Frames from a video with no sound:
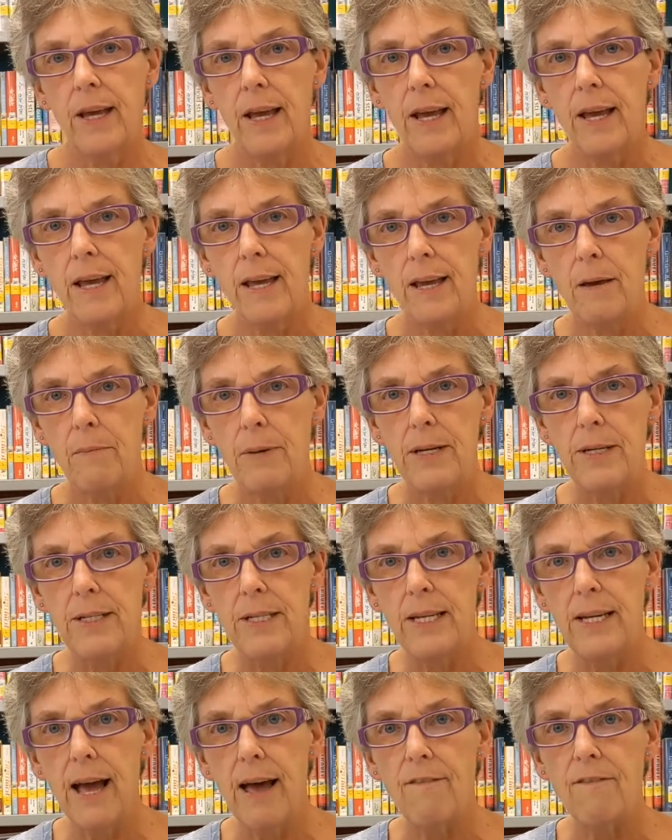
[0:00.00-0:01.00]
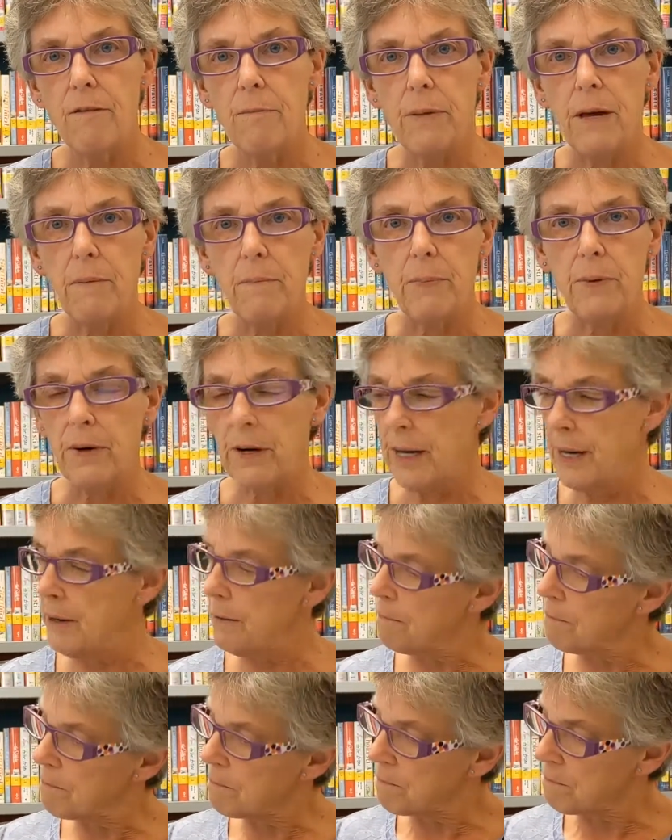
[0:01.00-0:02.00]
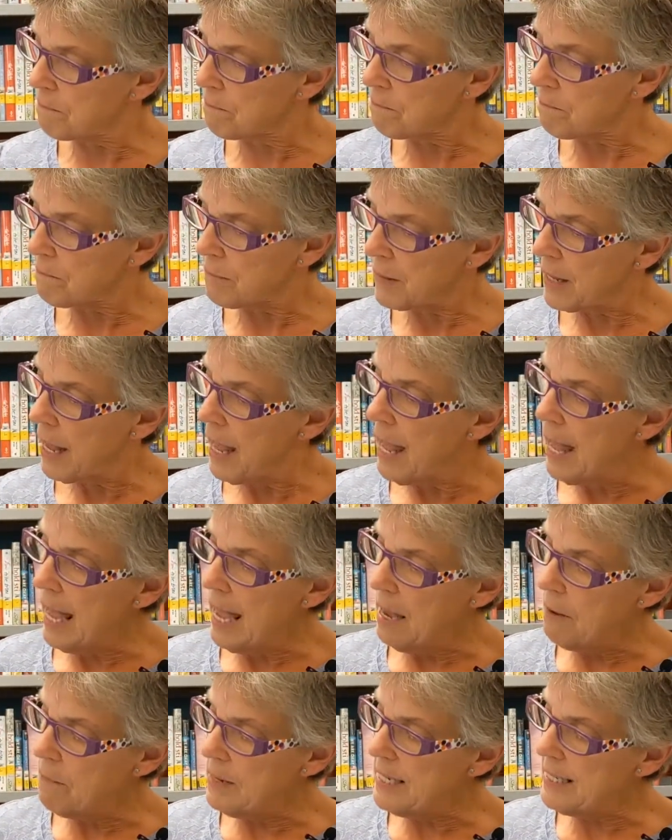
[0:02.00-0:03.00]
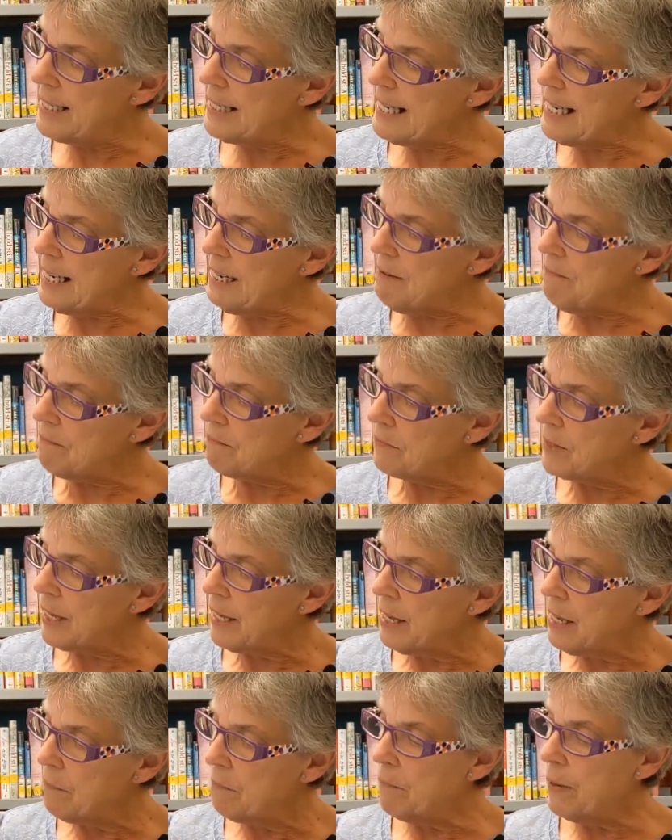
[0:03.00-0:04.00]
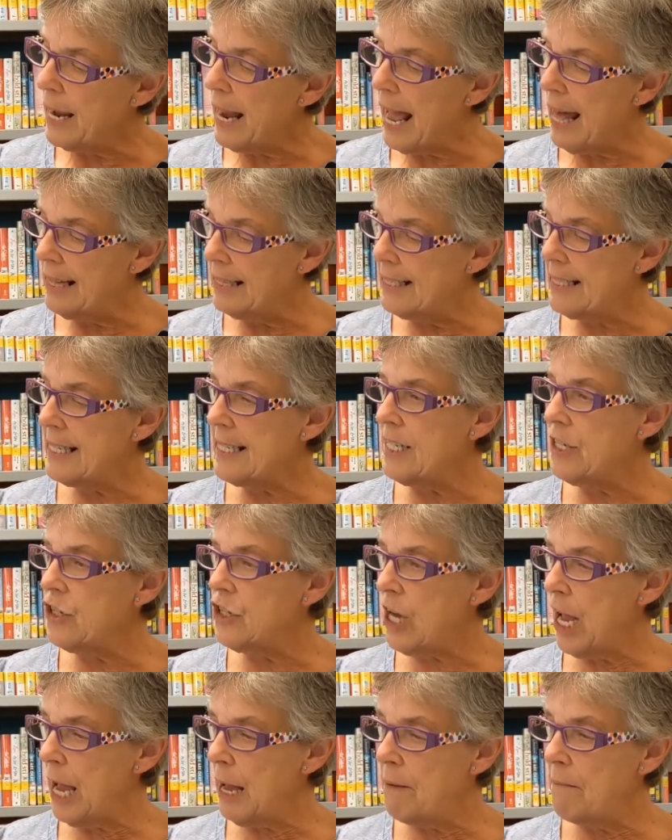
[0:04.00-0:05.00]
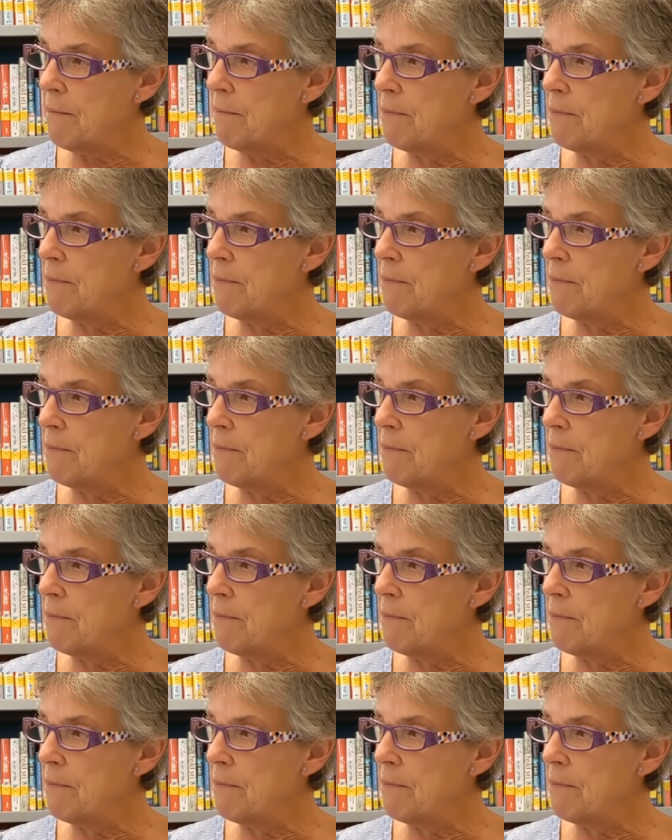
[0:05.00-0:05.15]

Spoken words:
ABC alphabet book. ABC by Allison J.